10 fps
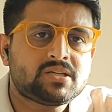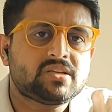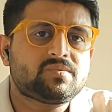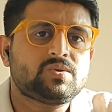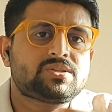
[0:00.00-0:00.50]
Let's
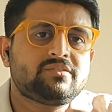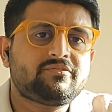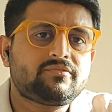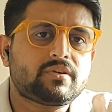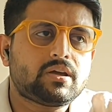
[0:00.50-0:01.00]
suppose
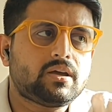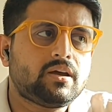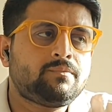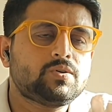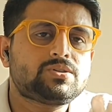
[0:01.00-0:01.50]
if
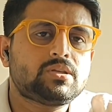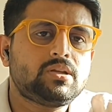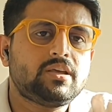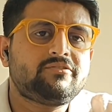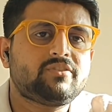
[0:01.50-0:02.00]
a
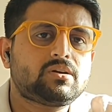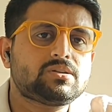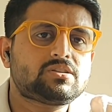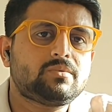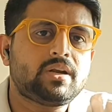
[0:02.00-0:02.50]

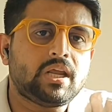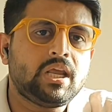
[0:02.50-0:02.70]
customer